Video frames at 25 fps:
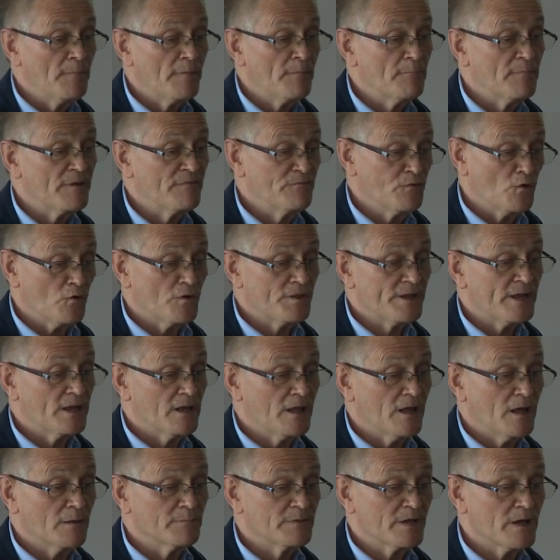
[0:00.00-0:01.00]
before the
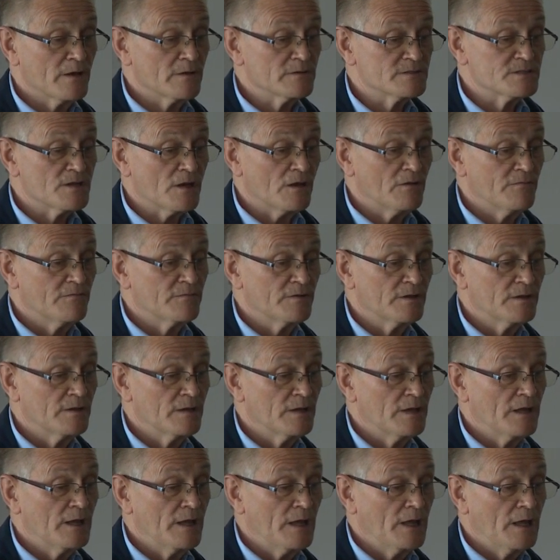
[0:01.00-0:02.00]
alarm goes off.
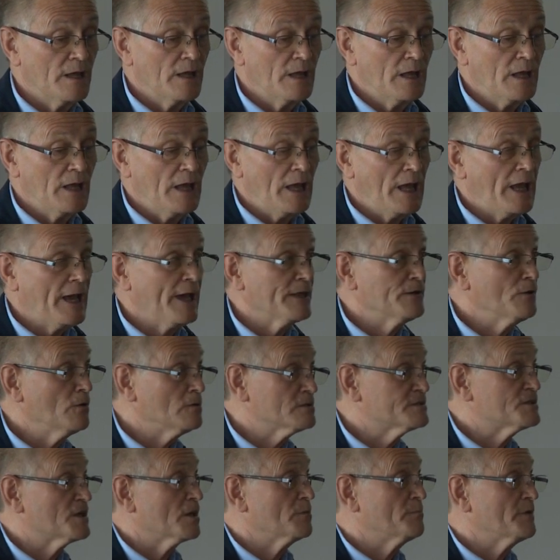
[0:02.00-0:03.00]
And
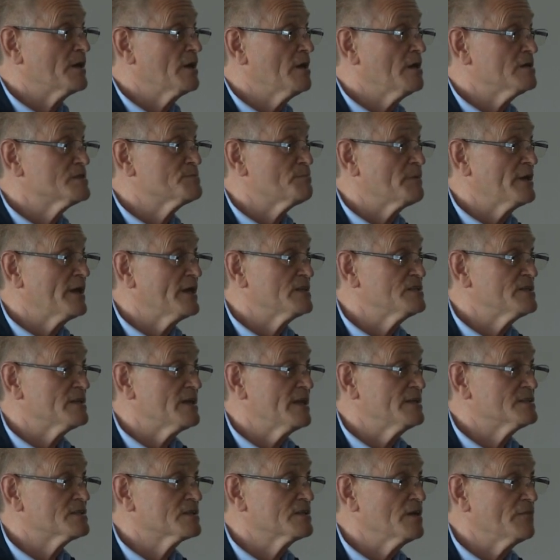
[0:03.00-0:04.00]
also because
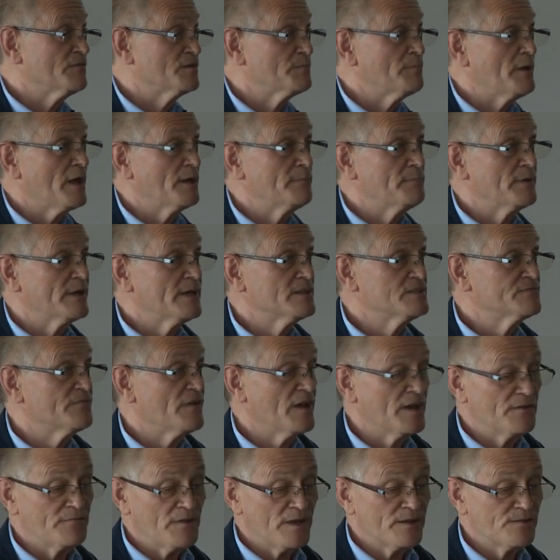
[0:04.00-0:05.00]
it's covered by BS
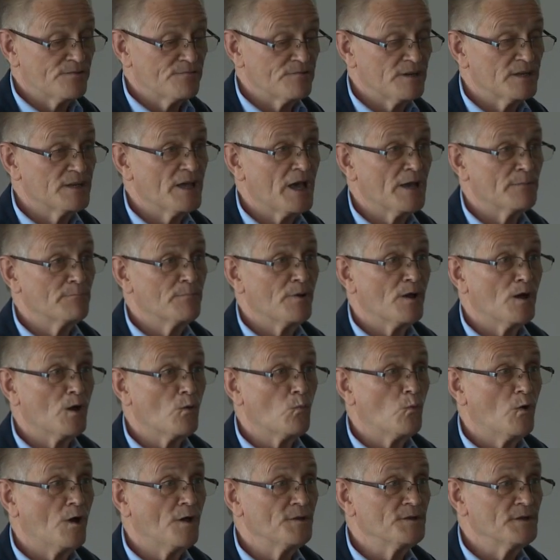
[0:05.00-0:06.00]
5839 Part
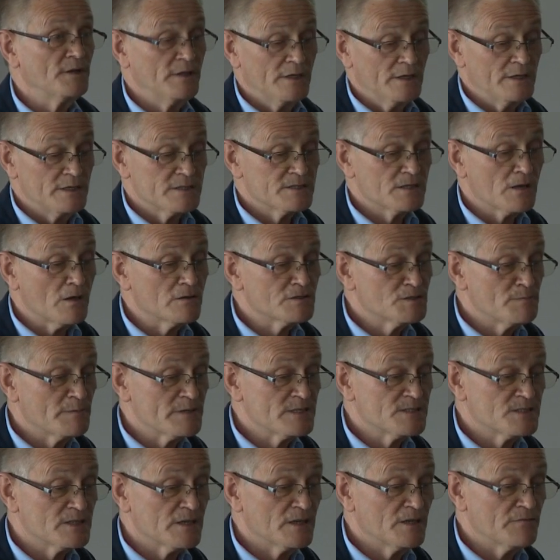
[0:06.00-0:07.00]
1, it's got to be
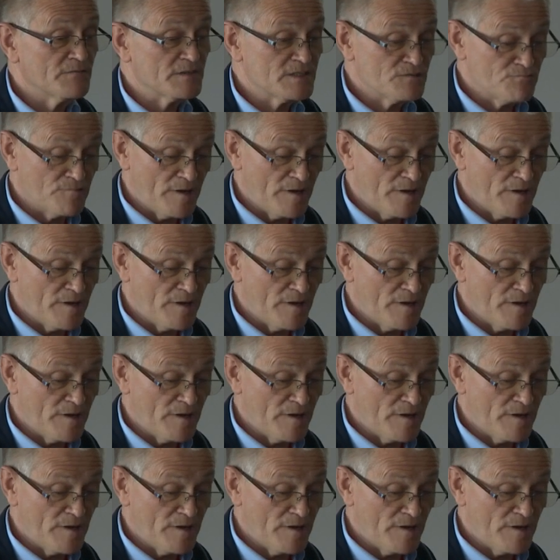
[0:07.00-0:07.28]
serviced